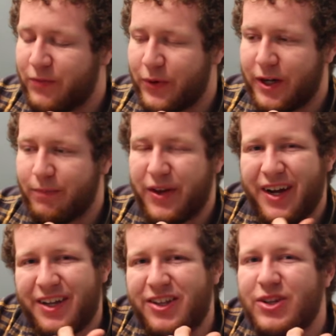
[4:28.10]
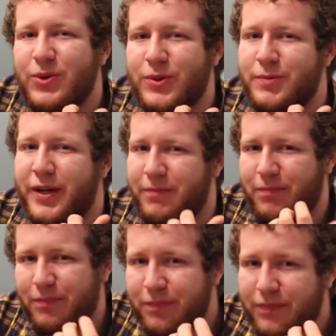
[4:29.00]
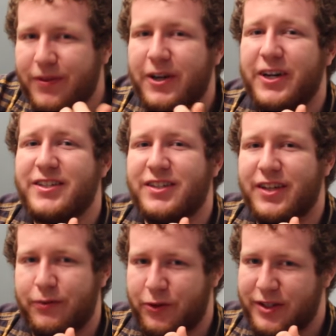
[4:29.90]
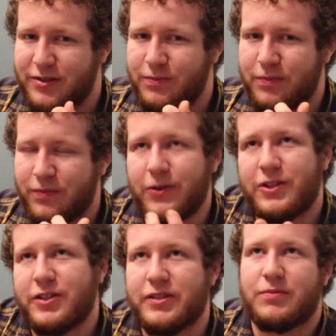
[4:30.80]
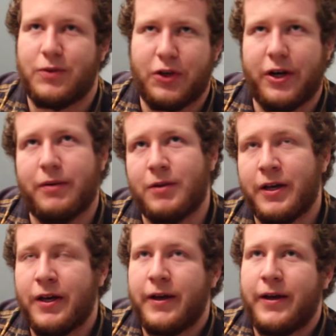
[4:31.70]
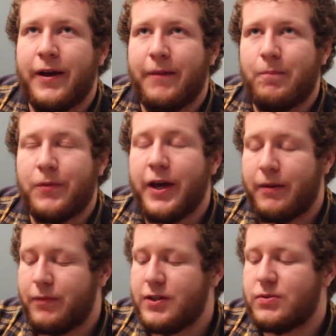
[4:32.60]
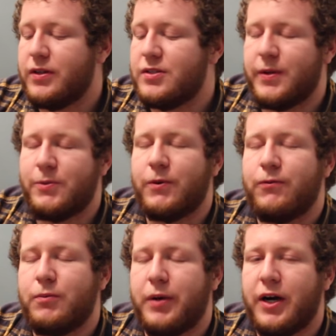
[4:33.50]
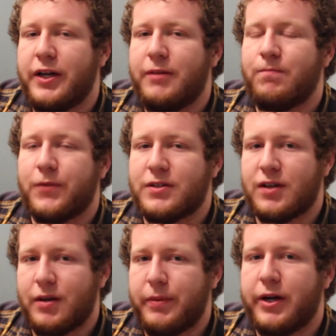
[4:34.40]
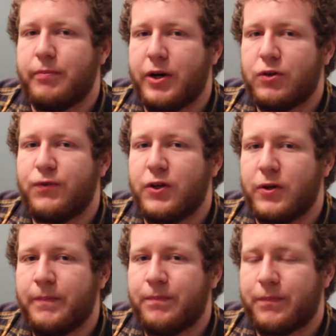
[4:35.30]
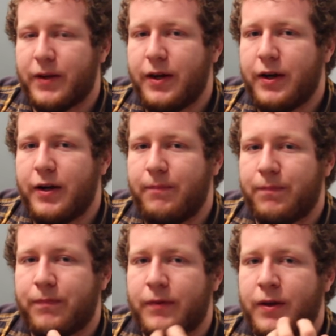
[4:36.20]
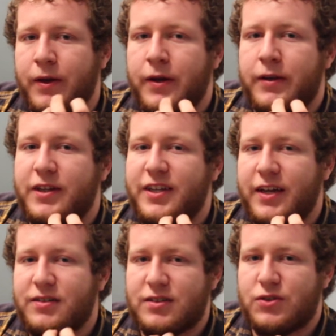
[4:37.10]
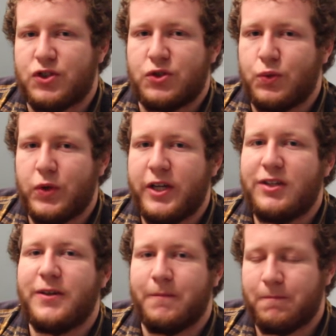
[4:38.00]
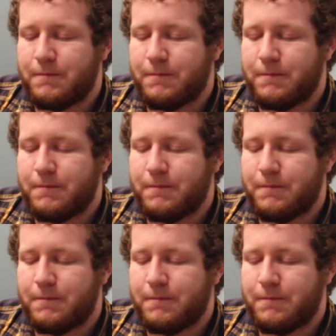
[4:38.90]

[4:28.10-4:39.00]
Well, not huge, but there is a difference, which is good. Yeah, this one is much more full-bodied. It's got a better mouthfeel. Um, the taste is sweet.